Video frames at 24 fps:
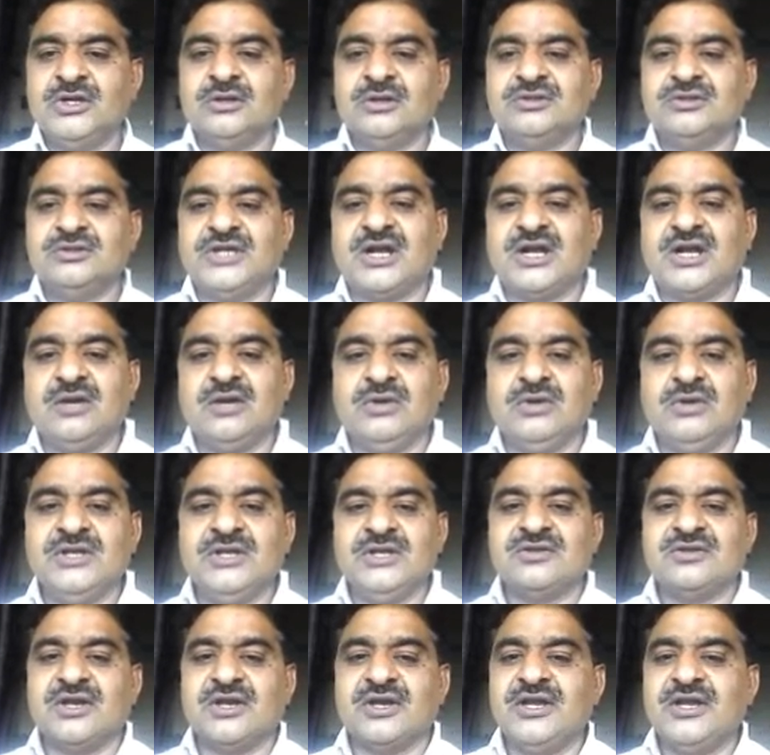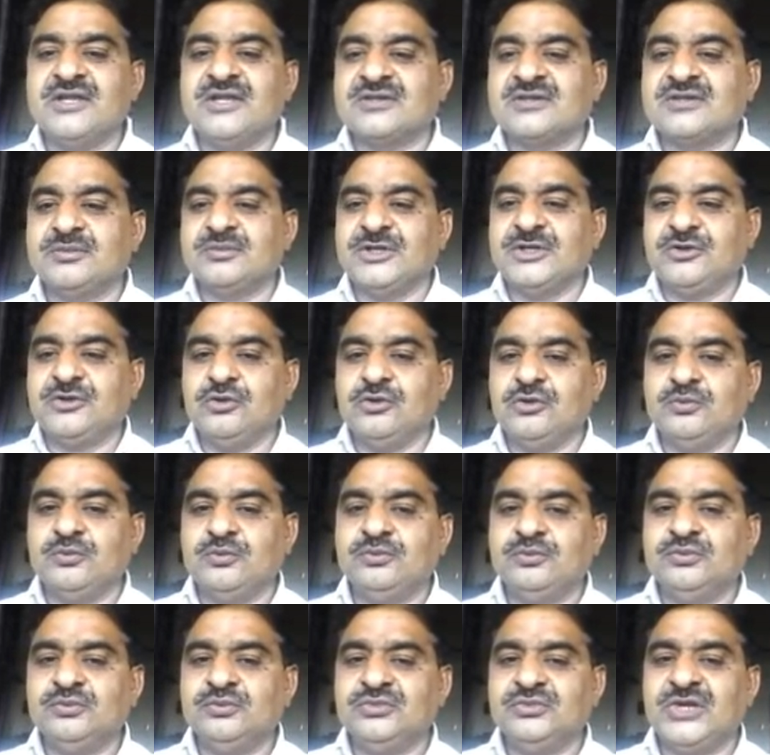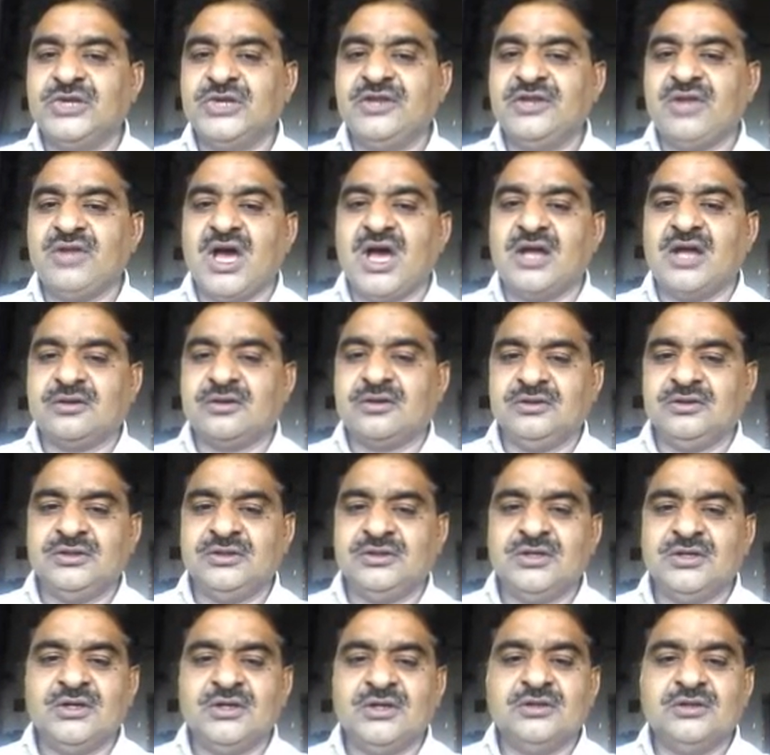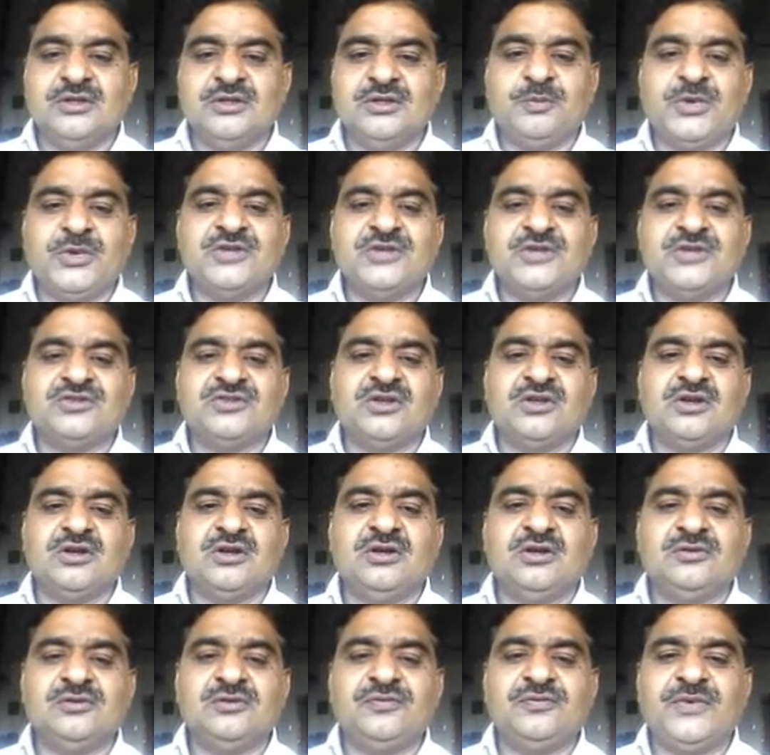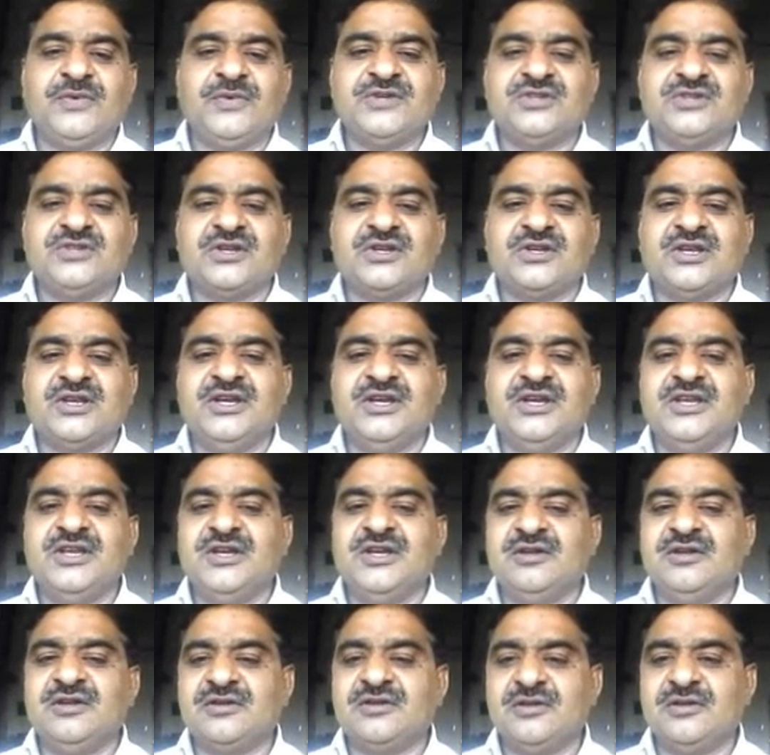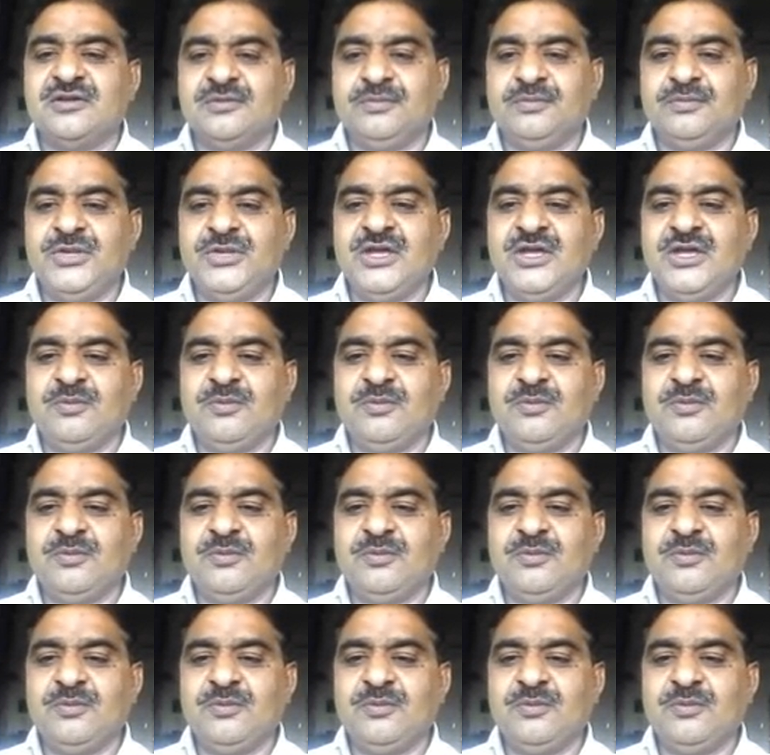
Second one is radius of the tube, that is R. The pressure gradient P